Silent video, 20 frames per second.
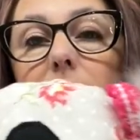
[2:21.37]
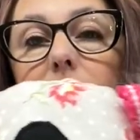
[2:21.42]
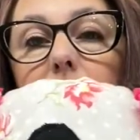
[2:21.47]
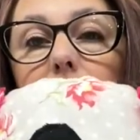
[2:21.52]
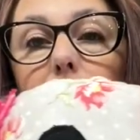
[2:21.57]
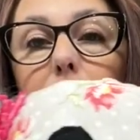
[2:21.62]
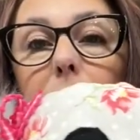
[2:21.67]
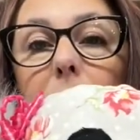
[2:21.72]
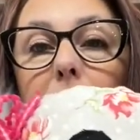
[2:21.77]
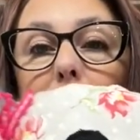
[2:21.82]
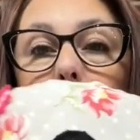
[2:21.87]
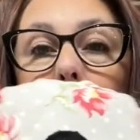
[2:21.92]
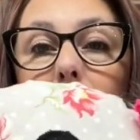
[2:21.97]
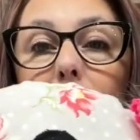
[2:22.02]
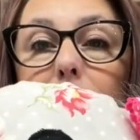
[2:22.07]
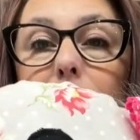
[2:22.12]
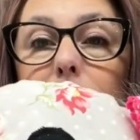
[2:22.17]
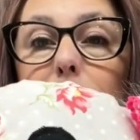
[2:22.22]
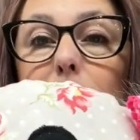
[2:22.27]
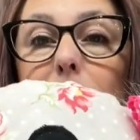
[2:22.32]
little
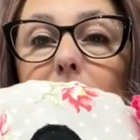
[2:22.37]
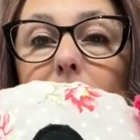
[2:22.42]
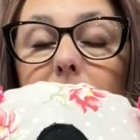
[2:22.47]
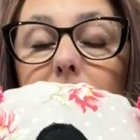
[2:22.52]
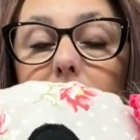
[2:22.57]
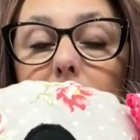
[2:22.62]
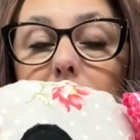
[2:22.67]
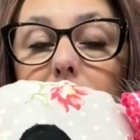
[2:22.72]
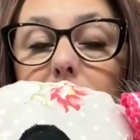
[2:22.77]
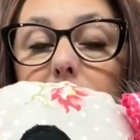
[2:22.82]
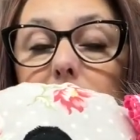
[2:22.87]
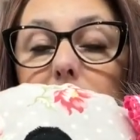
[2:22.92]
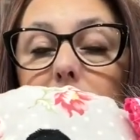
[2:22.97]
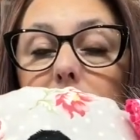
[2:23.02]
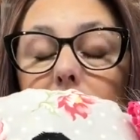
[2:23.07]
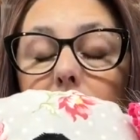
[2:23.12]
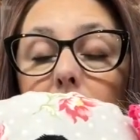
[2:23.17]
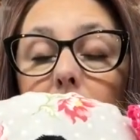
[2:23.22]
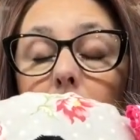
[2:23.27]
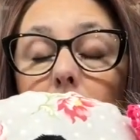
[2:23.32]
pom-poms because,
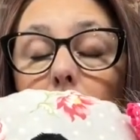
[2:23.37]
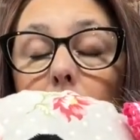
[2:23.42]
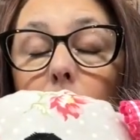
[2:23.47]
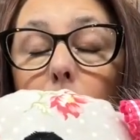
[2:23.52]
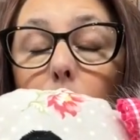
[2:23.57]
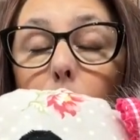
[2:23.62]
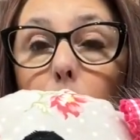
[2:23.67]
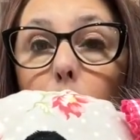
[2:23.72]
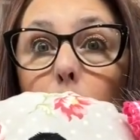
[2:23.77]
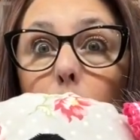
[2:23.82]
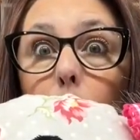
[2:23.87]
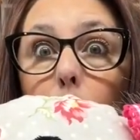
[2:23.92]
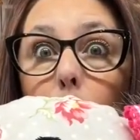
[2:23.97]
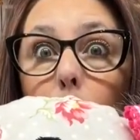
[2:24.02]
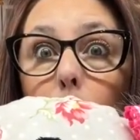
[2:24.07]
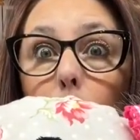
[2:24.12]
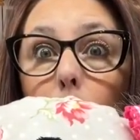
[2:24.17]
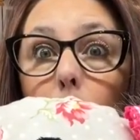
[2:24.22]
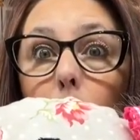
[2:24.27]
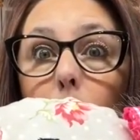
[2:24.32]

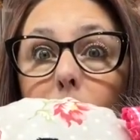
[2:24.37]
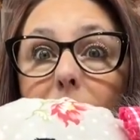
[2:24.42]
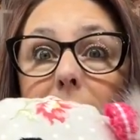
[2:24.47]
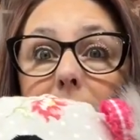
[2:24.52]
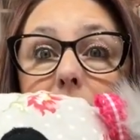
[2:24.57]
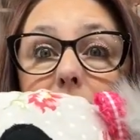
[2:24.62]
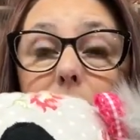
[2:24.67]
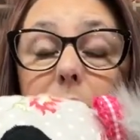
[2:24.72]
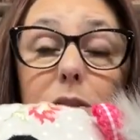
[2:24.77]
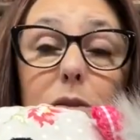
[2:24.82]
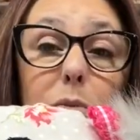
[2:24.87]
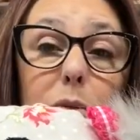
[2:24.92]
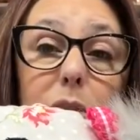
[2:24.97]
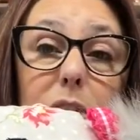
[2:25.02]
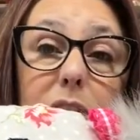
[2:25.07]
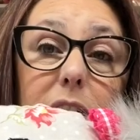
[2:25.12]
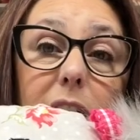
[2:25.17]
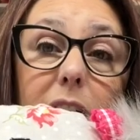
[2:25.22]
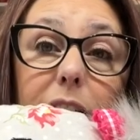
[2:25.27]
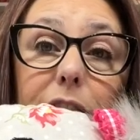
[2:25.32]
woo-wee, those were
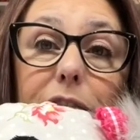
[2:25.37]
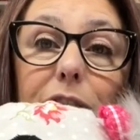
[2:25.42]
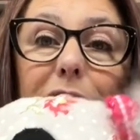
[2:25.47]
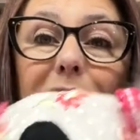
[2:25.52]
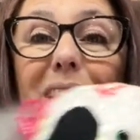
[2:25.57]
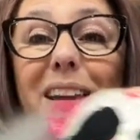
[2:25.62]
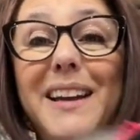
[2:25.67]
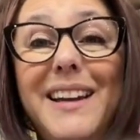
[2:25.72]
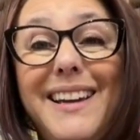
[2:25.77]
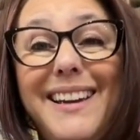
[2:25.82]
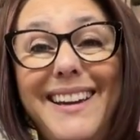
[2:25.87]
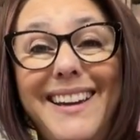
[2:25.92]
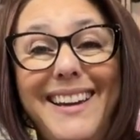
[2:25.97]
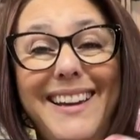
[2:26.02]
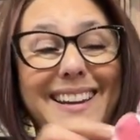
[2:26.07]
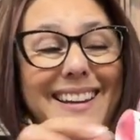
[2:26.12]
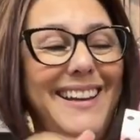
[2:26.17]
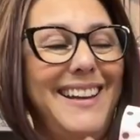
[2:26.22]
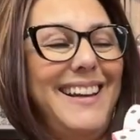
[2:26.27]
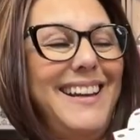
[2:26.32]
tough.
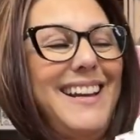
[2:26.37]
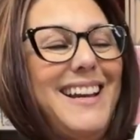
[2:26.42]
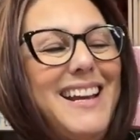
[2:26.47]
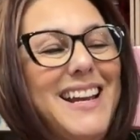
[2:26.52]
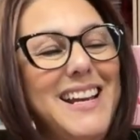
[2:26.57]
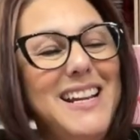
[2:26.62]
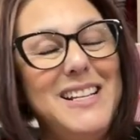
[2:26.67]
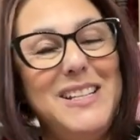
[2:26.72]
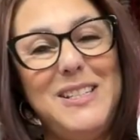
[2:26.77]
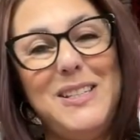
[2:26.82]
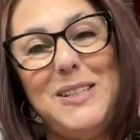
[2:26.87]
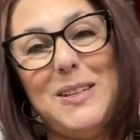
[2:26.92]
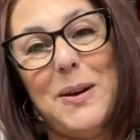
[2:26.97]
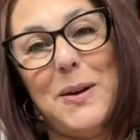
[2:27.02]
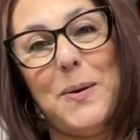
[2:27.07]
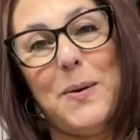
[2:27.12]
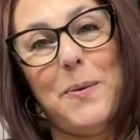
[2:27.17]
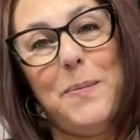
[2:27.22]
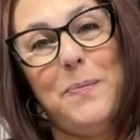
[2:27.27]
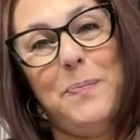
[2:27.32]

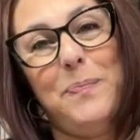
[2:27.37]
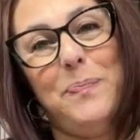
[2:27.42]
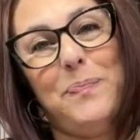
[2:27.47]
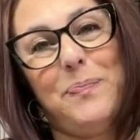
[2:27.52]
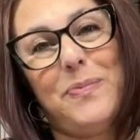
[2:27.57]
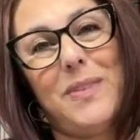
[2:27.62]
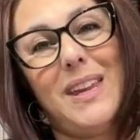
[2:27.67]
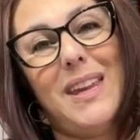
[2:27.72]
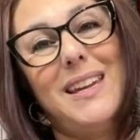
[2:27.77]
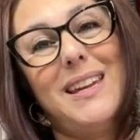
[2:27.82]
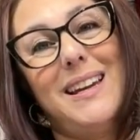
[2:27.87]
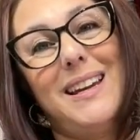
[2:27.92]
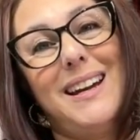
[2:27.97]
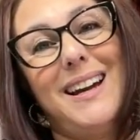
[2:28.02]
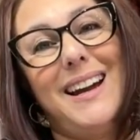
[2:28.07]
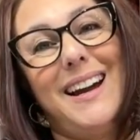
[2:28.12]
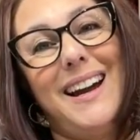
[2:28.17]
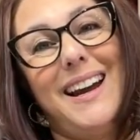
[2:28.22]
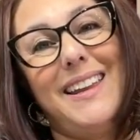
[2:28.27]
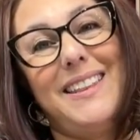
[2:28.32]
So
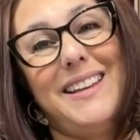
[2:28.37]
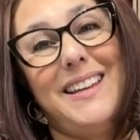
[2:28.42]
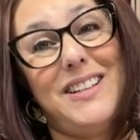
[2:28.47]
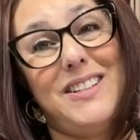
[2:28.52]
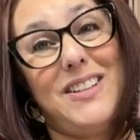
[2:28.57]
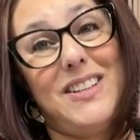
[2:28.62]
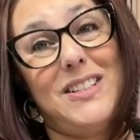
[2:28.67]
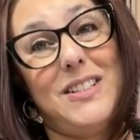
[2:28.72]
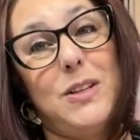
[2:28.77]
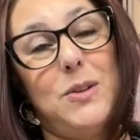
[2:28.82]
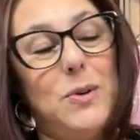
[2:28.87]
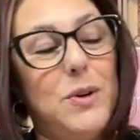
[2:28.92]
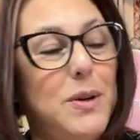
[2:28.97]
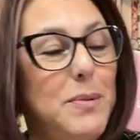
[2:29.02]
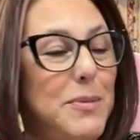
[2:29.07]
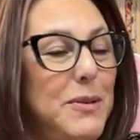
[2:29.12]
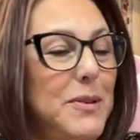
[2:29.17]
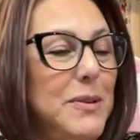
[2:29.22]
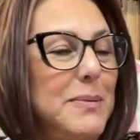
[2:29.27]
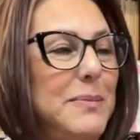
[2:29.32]
I think she's
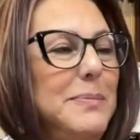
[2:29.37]
adorable.